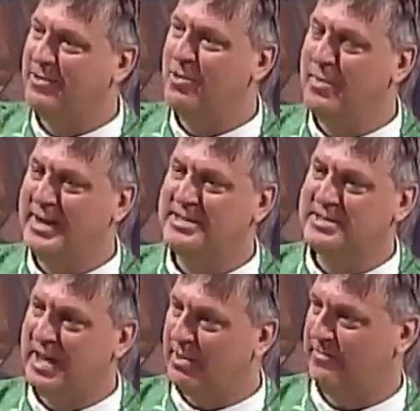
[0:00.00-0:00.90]
you
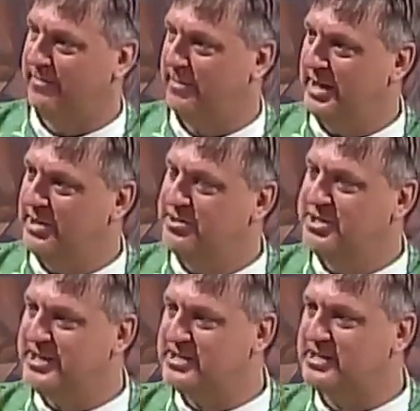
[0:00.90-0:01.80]
myself.
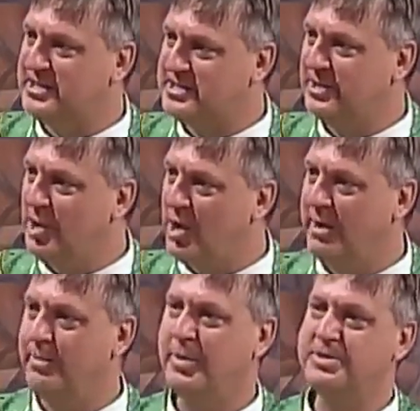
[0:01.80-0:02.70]
Jesus is the law
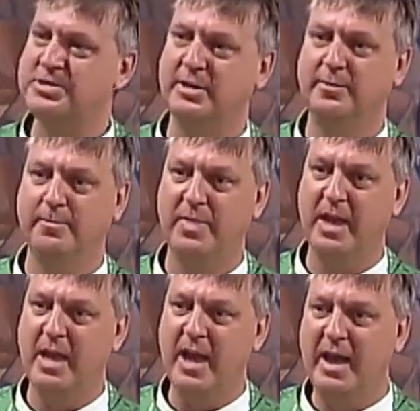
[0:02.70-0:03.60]
in person.
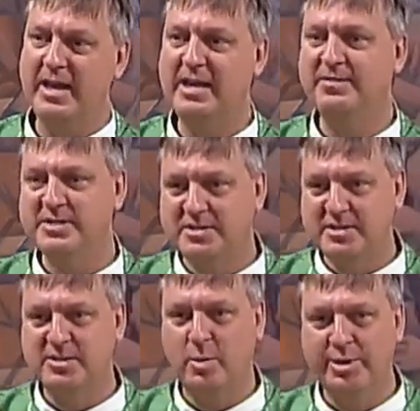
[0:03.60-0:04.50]
And he gives us
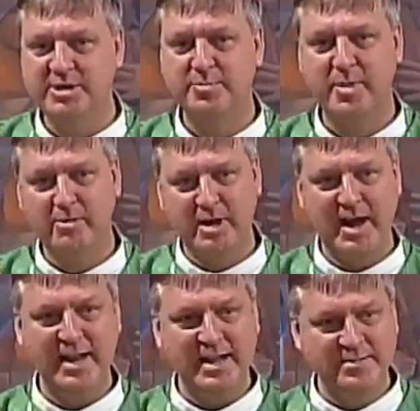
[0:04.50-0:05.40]
his Holy Spirit,
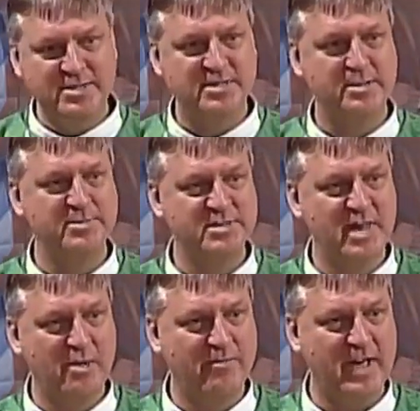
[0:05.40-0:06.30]
and he gives us
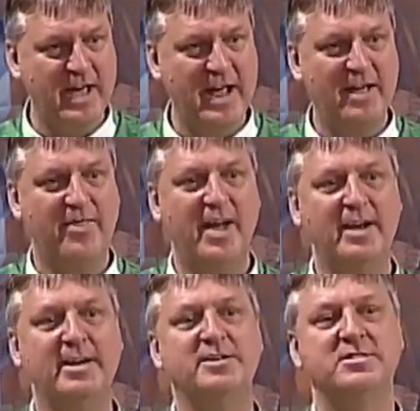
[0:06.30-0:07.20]
himself, that
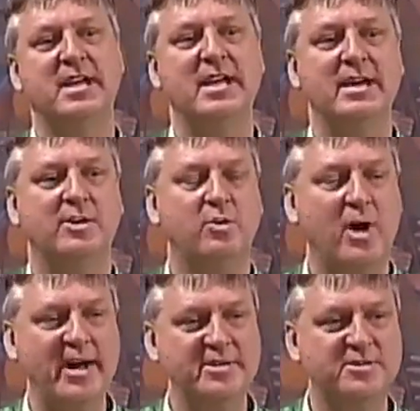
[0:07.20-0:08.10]
it is
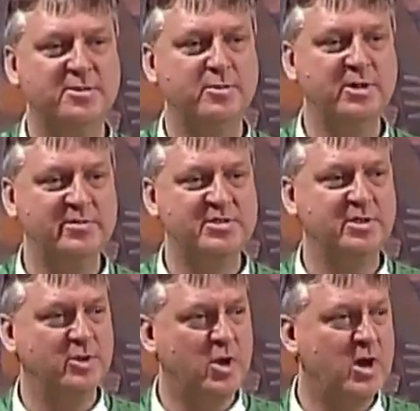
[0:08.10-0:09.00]
Christ who lives the
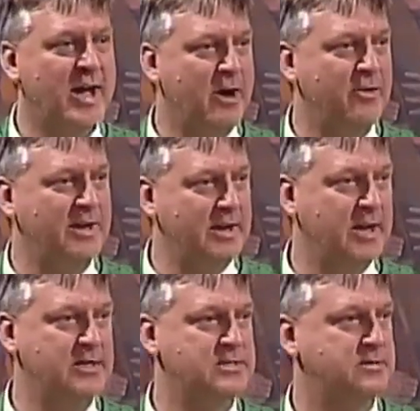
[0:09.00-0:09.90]
law out in
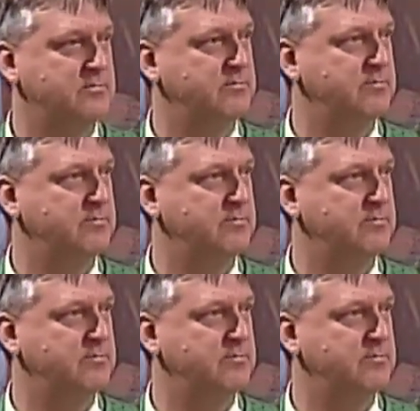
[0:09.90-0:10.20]
us.